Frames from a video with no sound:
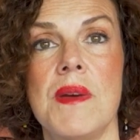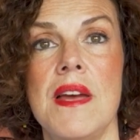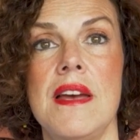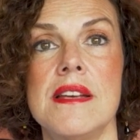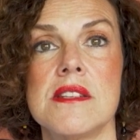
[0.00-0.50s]

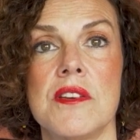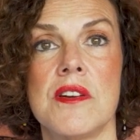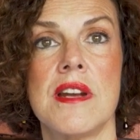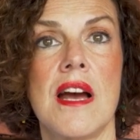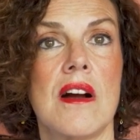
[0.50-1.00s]
So you're
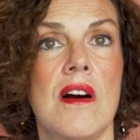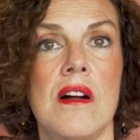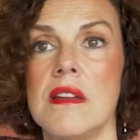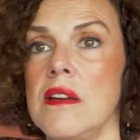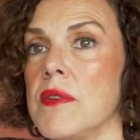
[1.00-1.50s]
not
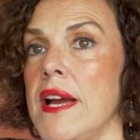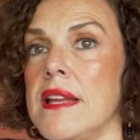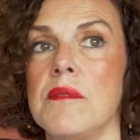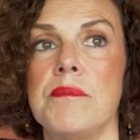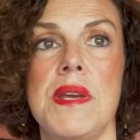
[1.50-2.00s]
calling random
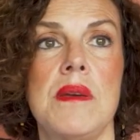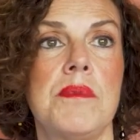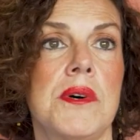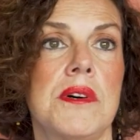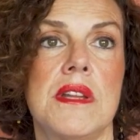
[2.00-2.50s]

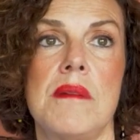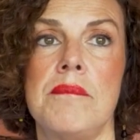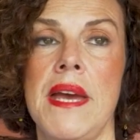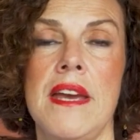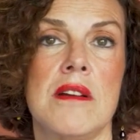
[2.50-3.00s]
people that may
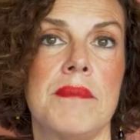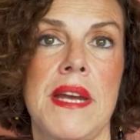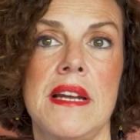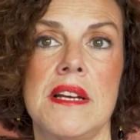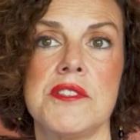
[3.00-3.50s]
or may
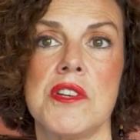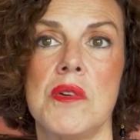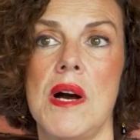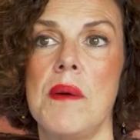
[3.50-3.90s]
not show up.